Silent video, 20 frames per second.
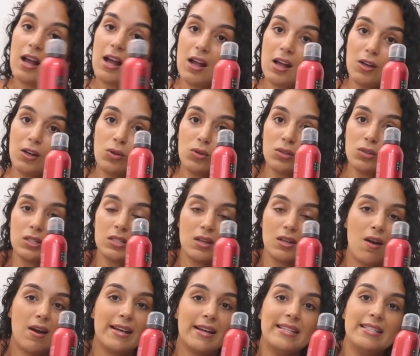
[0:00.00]

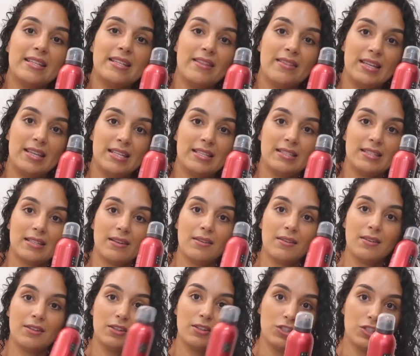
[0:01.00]
alongside this
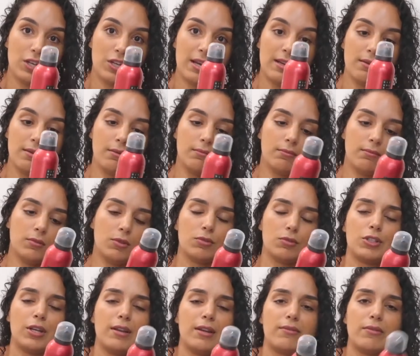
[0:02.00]
shave, not
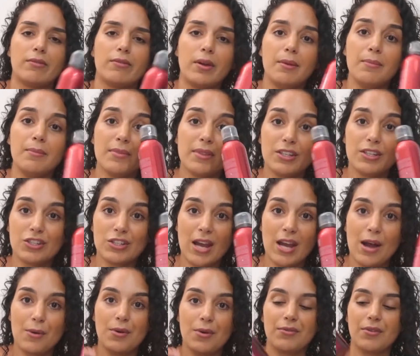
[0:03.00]
shaving foam this
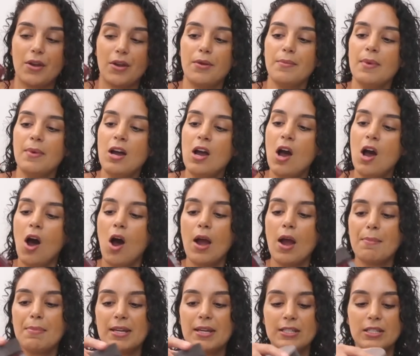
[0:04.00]
shower foam
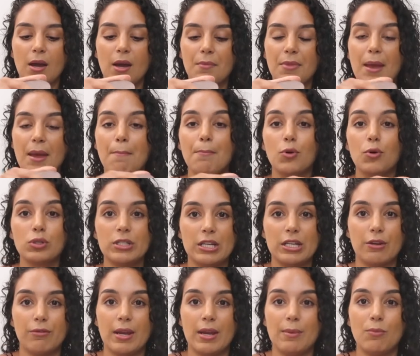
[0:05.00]
I picked up their body
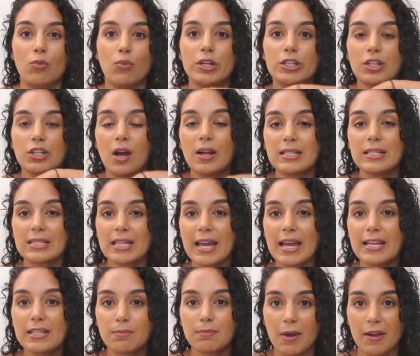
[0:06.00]
cream which I'd
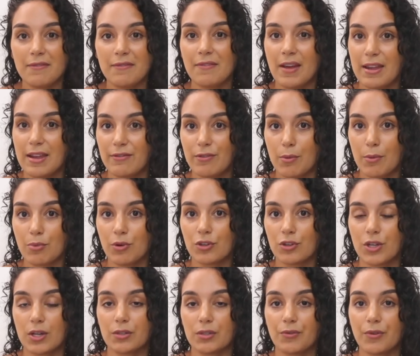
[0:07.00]
say is my favorite
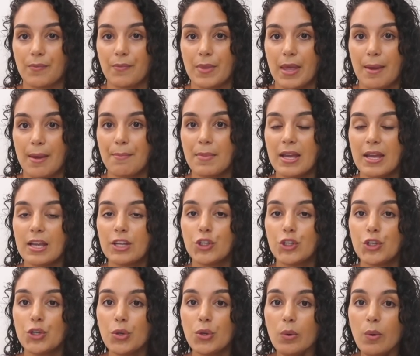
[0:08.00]
product from them
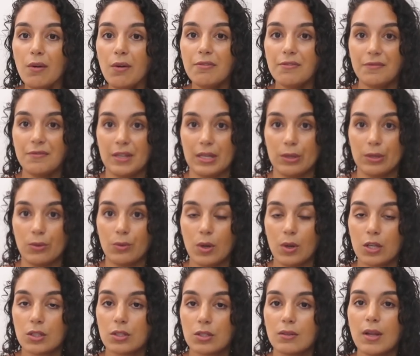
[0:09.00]
you
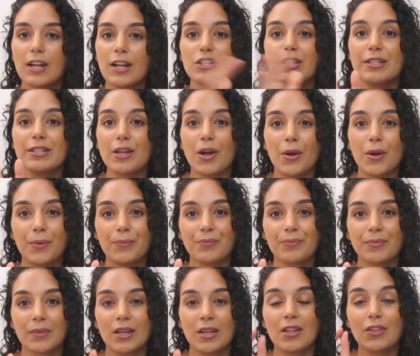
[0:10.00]
feel actually no
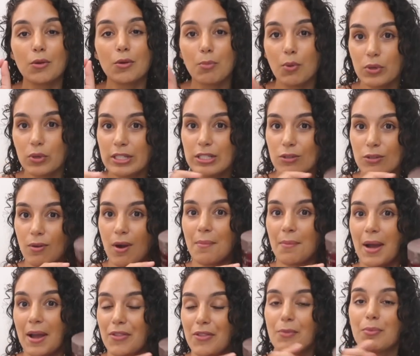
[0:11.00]
the body
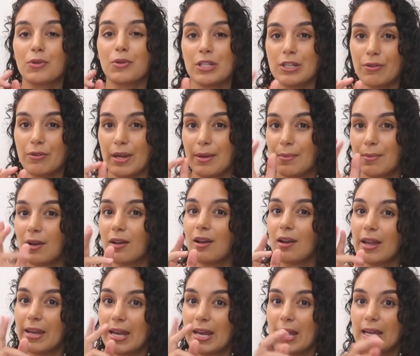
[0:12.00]
scrub and the body cream are
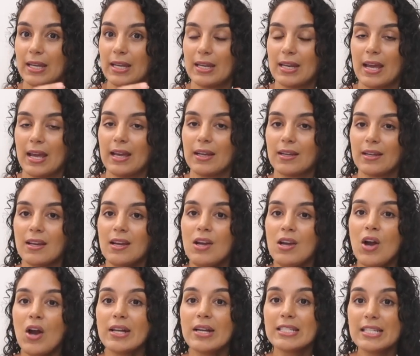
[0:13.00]
like neck and neck
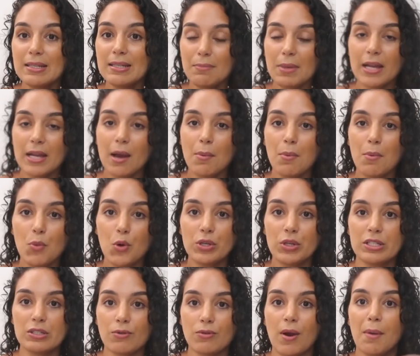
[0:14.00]
I didn't pick up a
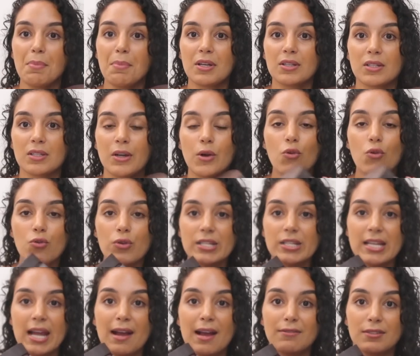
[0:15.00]
body scrub because I
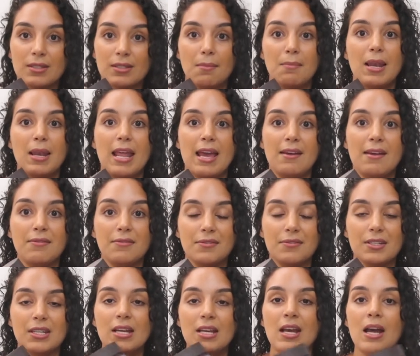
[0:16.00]
already have some left
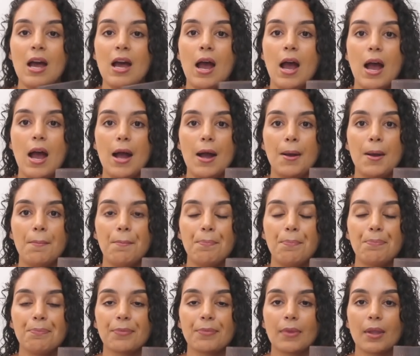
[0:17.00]

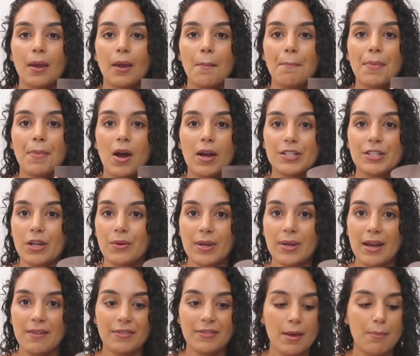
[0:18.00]
um, but I don't
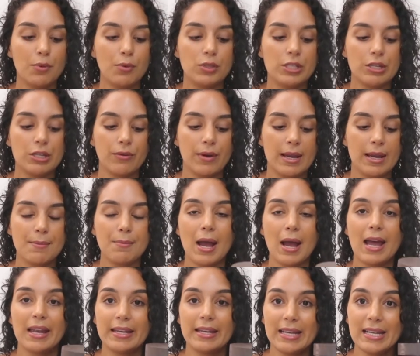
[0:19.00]
have their body cream
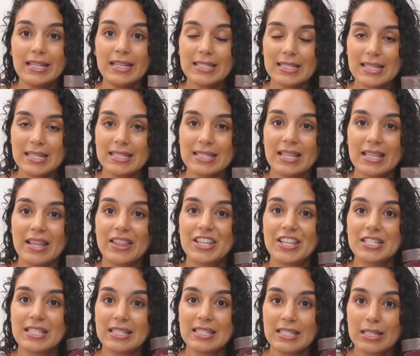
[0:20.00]
and it is the
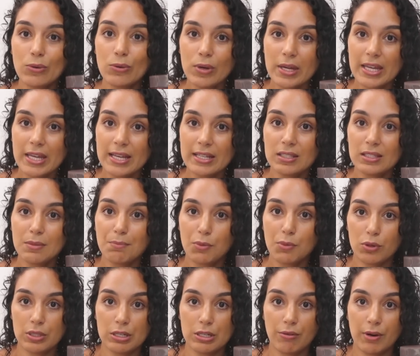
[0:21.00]
silkiest
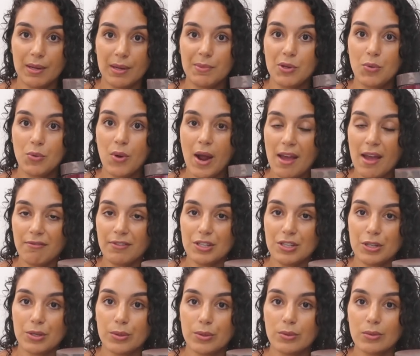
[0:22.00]
body cream you will ever
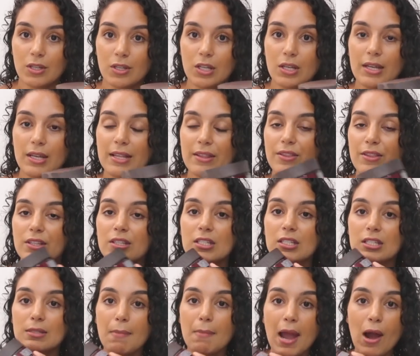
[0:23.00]
use. It, the
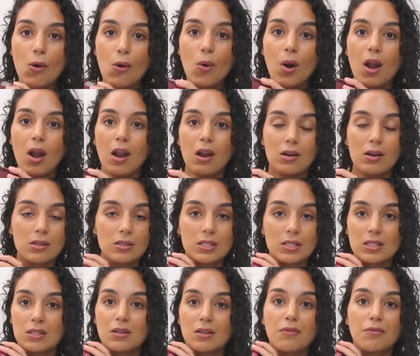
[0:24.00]
smell
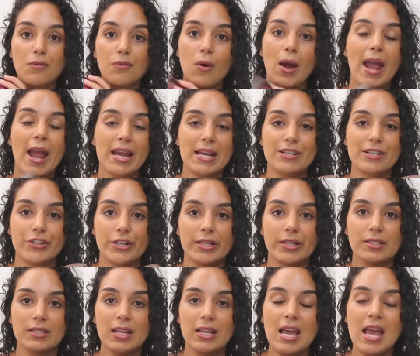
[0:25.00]
lasts for
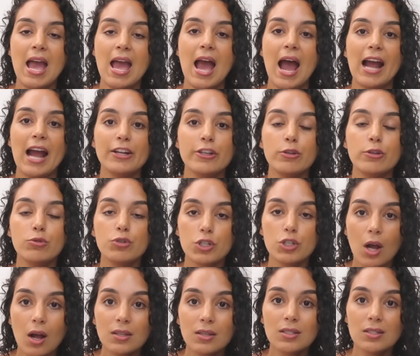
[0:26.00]
ages and you
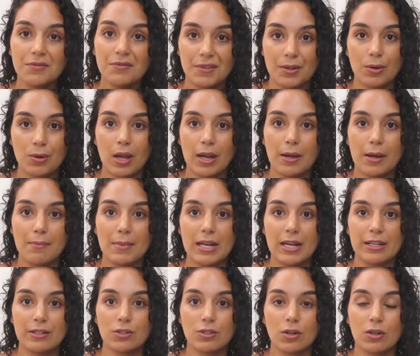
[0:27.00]
just feel like a
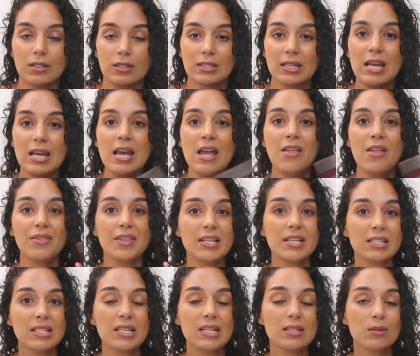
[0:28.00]
million dollars.
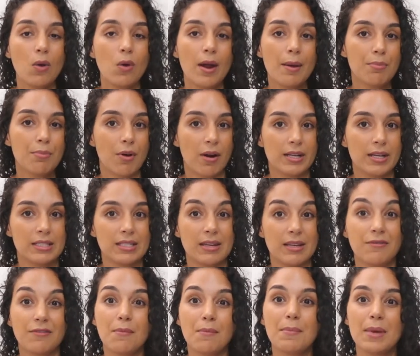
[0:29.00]
This is quite
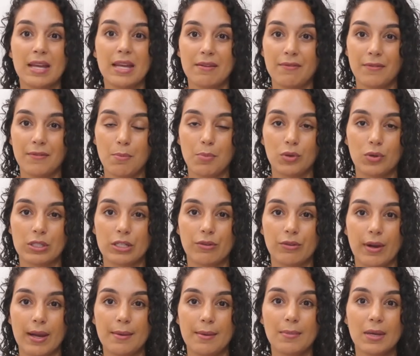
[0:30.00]
pricey for me for body
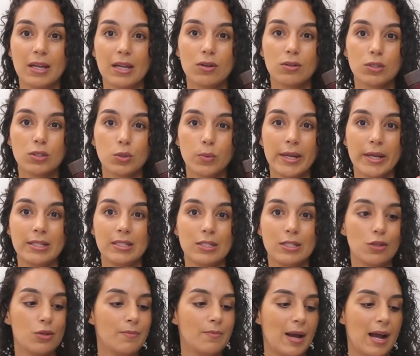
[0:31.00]
cream. It costs
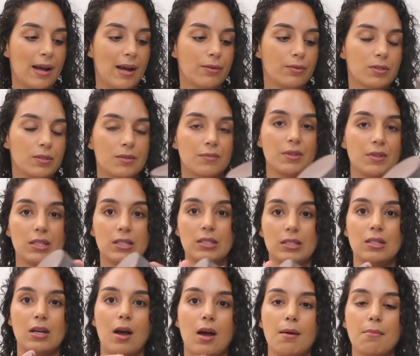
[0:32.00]
22 pounds for this
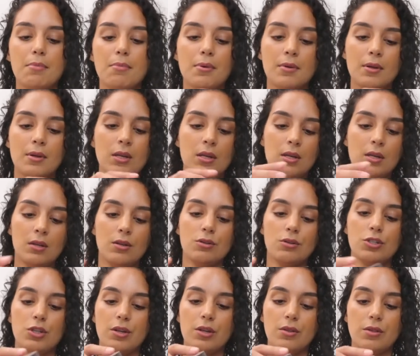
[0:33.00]
tub. I'll
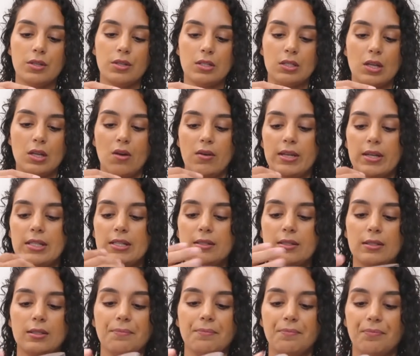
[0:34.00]
show you the
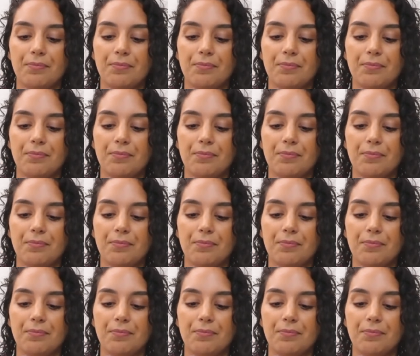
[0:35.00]
size.